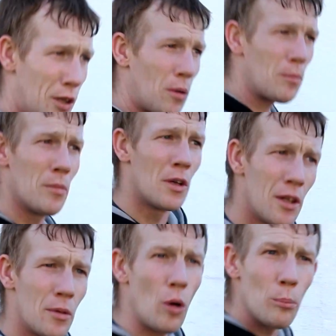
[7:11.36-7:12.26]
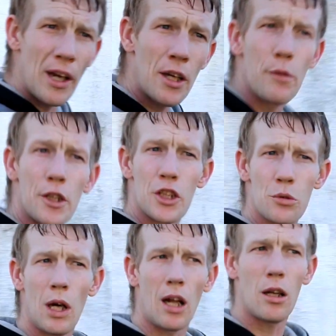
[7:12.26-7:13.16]
on benefits as
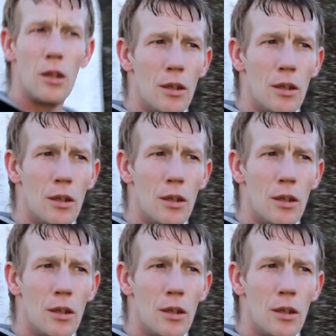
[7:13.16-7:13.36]
well,